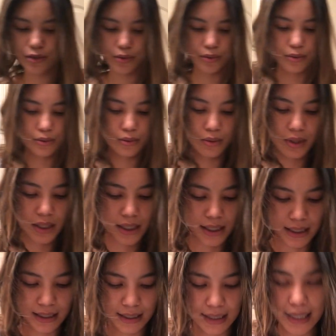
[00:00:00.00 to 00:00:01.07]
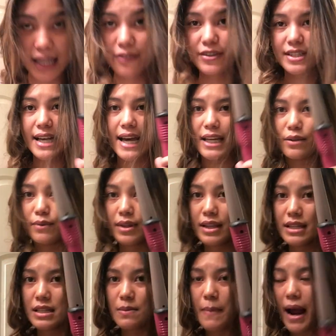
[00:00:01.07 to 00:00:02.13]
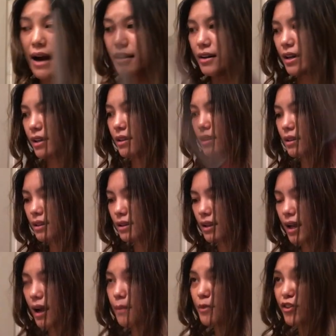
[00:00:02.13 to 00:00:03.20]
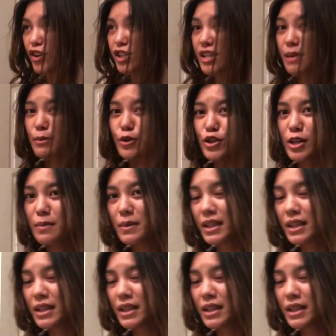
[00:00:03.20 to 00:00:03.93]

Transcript: do the left side with this barrel. First time ko siyang